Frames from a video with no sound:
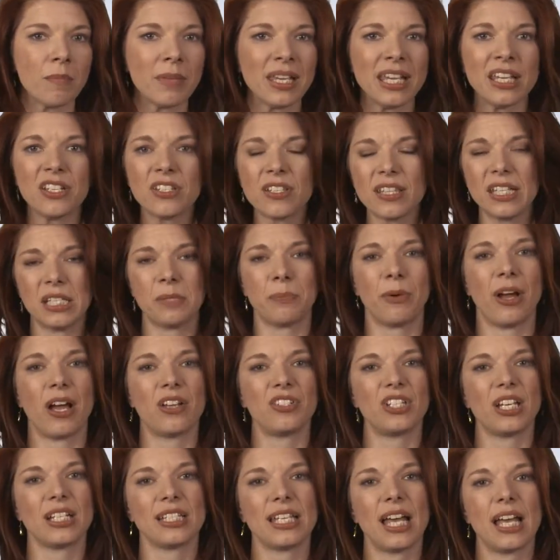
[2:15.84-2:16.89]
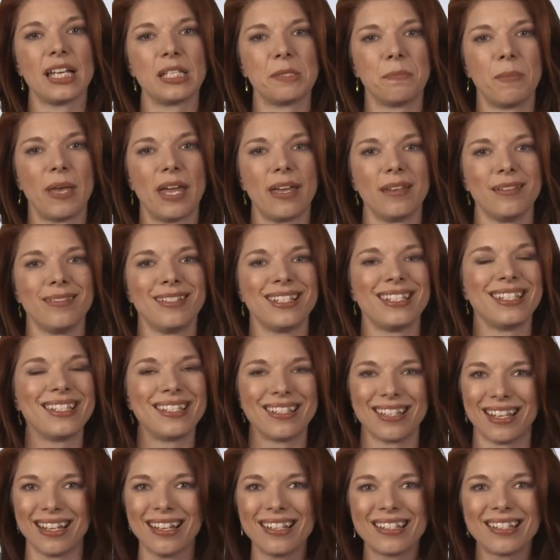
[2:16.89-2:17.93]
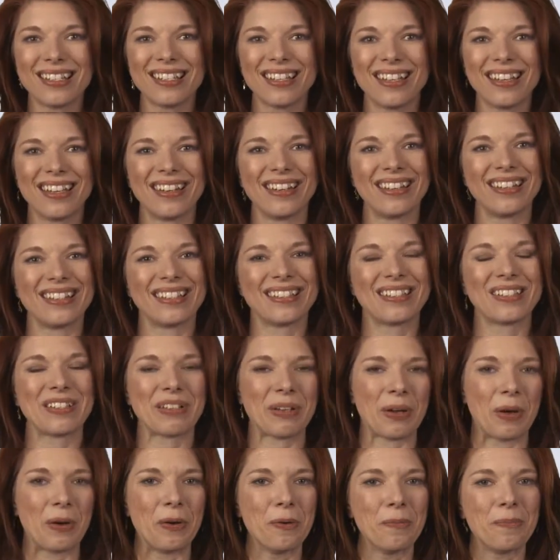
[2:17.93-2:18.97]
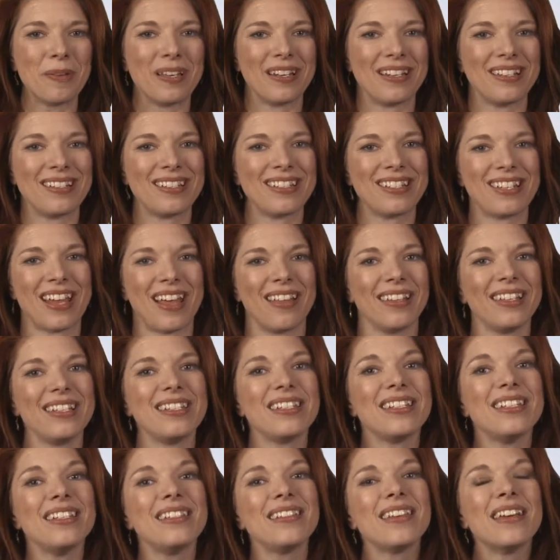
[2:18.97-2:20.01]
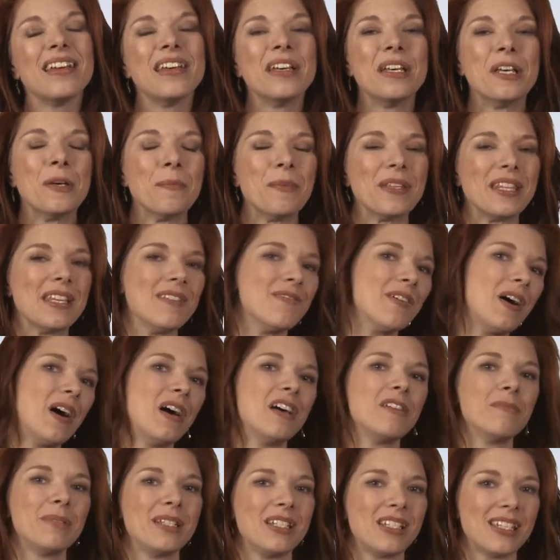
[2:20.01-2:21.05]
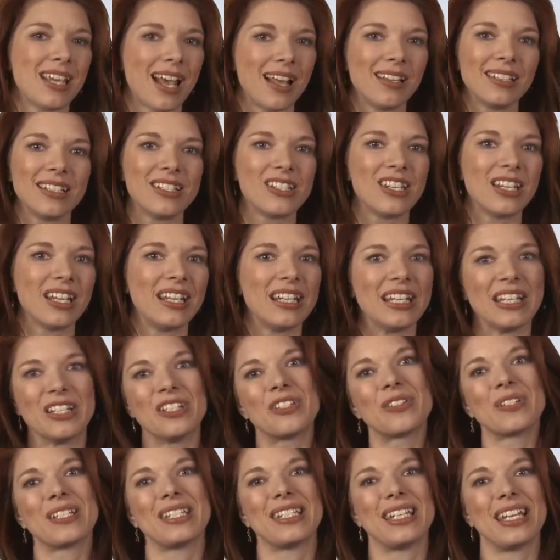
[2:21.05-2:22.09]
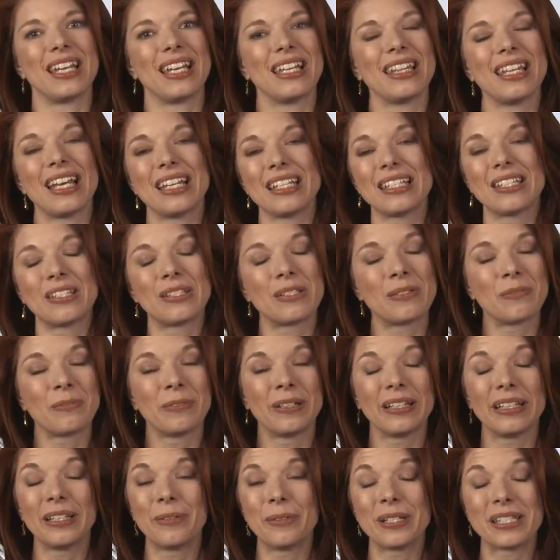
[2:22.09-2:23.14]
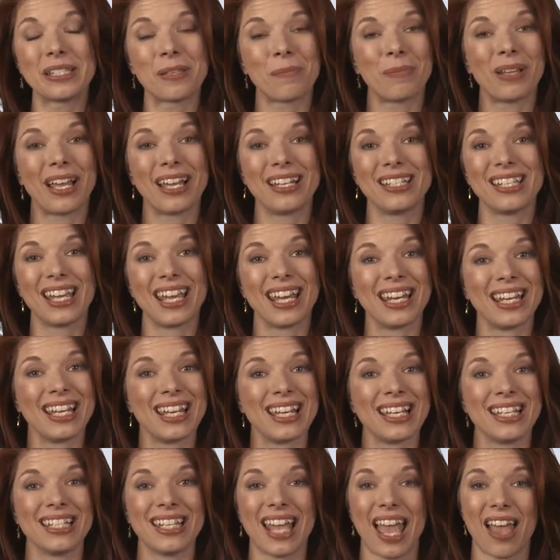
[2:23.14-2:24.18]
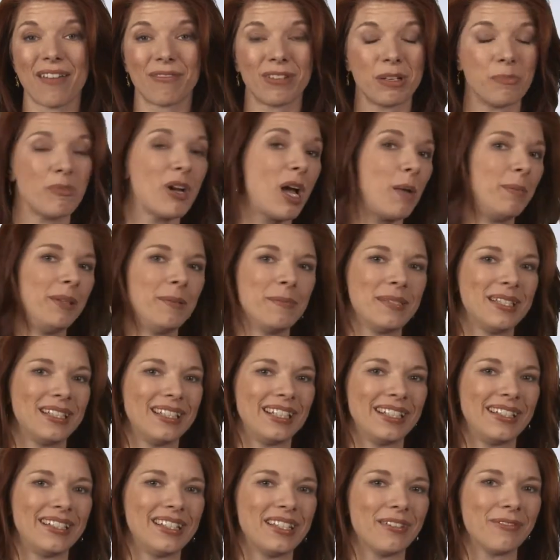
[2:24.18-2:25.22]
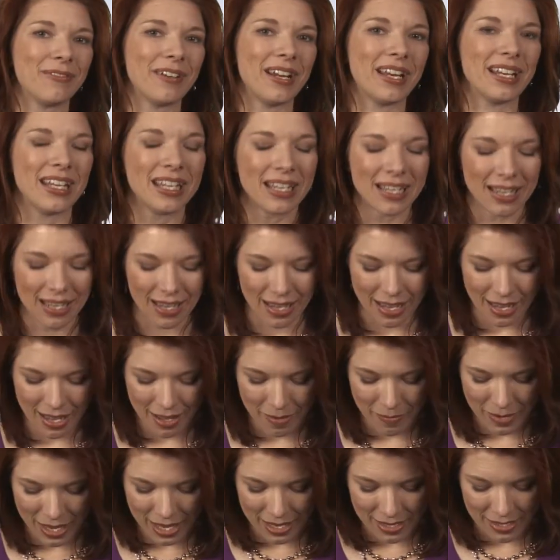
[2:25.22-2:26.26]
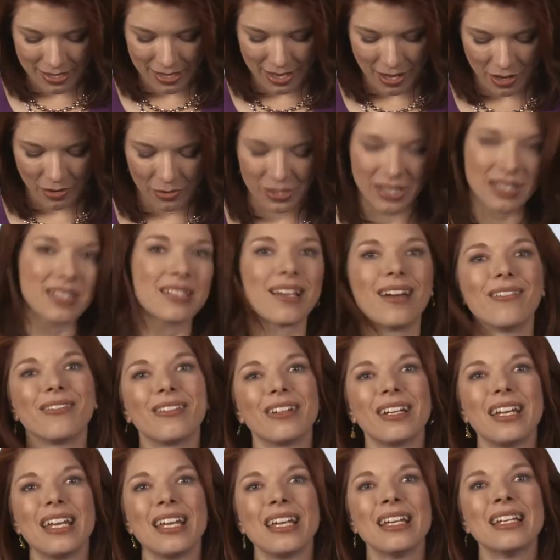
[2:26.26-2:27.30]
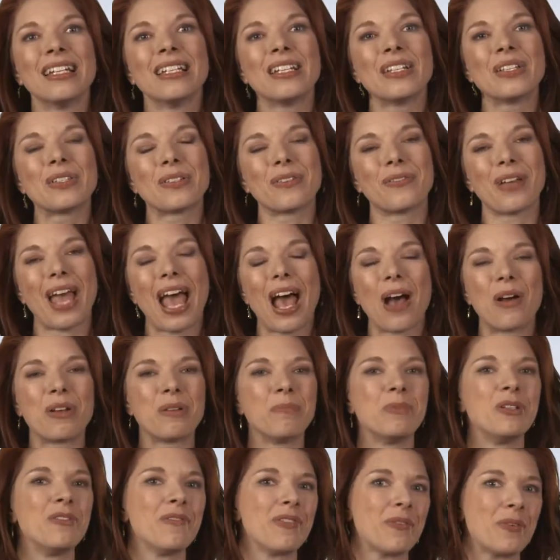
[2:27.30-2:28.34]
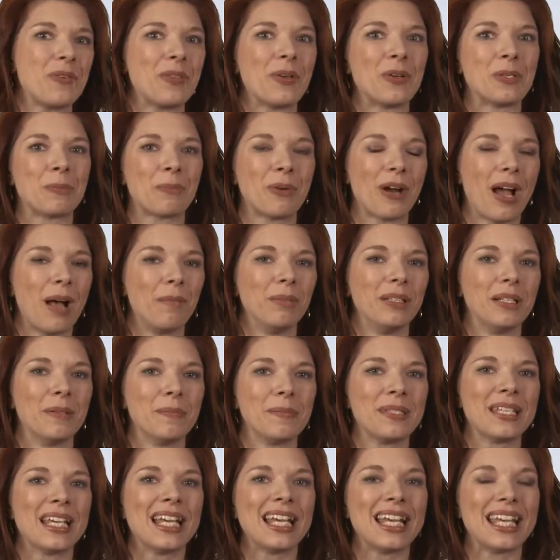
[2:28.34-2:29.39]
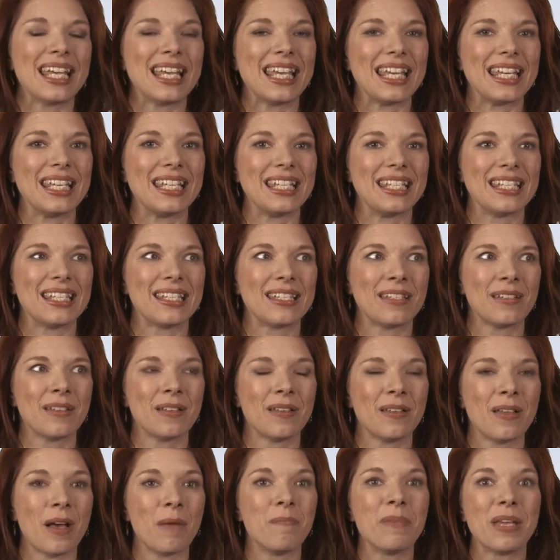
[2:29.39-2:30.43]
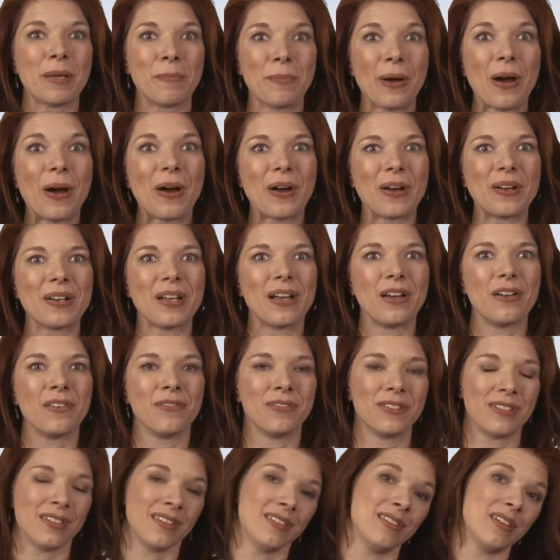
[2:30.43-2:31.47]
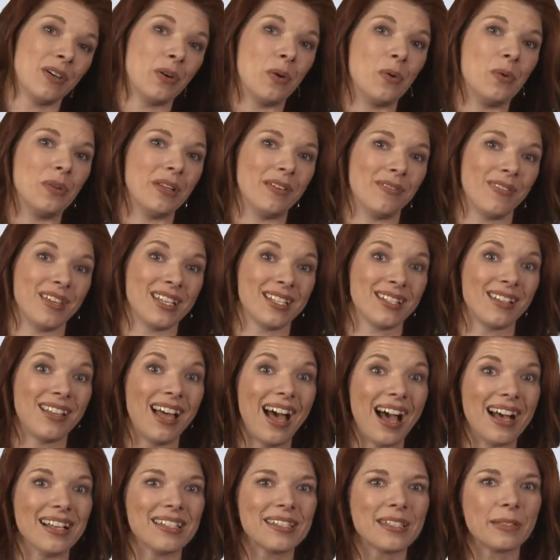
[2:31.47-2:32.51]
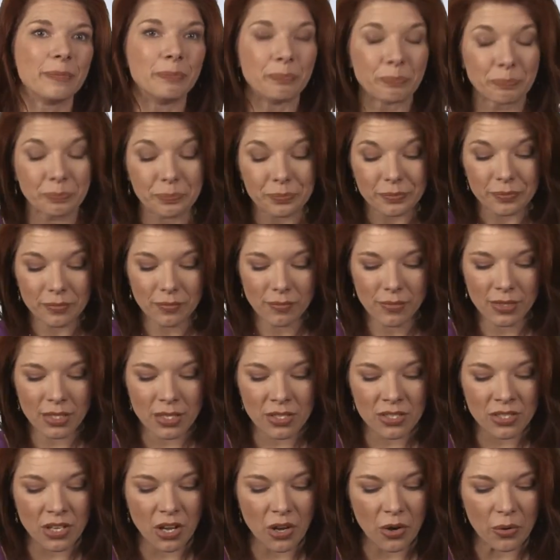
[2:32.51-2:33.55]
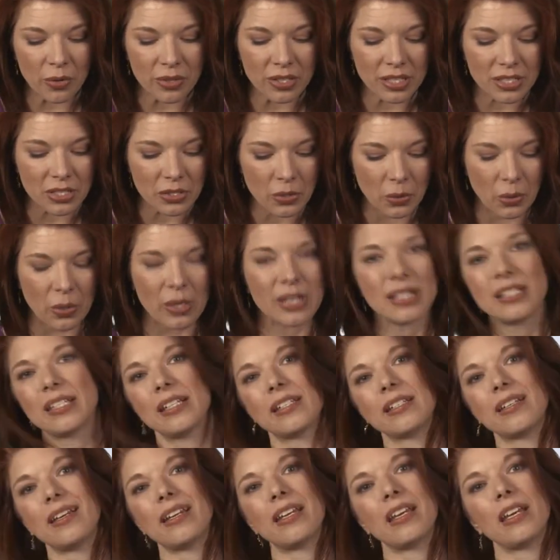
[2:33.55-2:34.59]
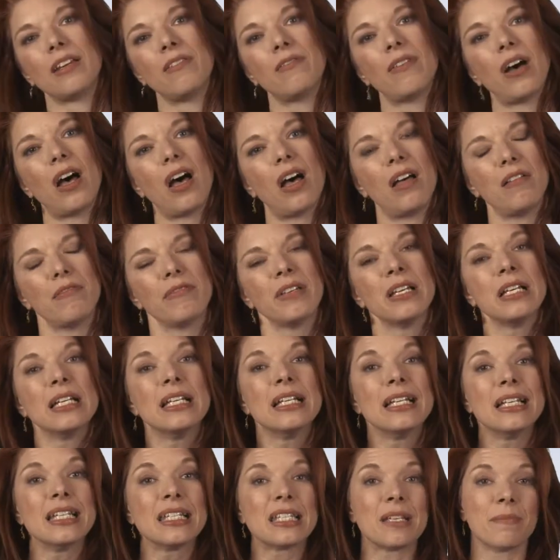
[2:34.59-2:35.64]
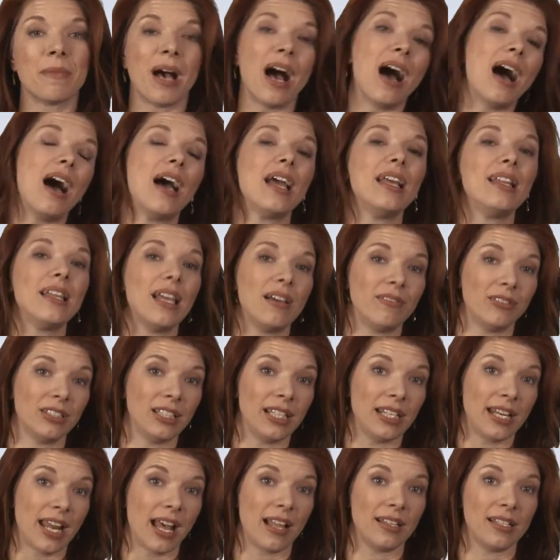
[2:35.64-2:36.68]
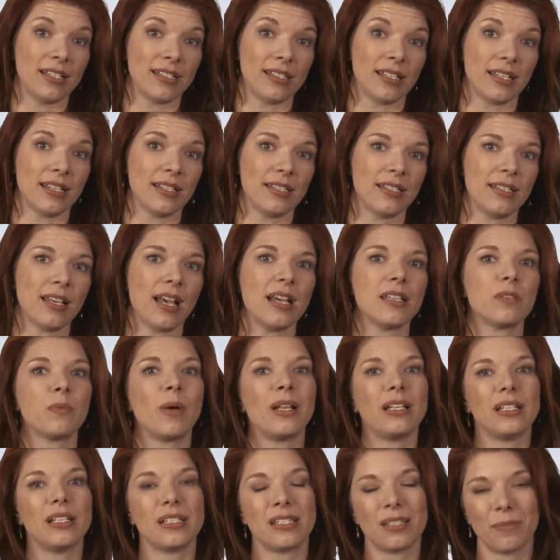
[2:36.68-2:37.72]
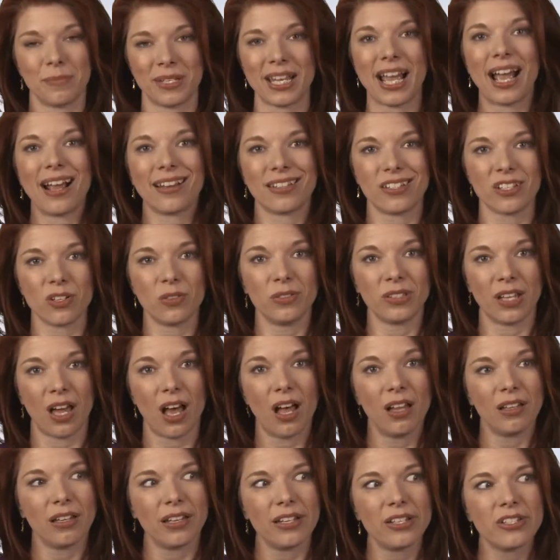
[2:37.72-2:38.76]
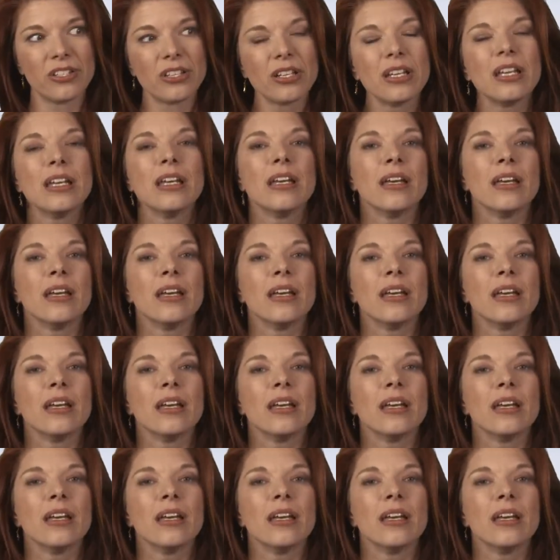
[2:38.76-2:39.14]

Each of these projects has been distinct in its scope and its challenges, but they've all been challenging and interesting, and that's really what supply chain is. Every problem's a little different, and so discovering sort of how to move through those problems is a big part of the goal of this class. So this course is going to involve some high-level analysis as well as some tactical knowledge.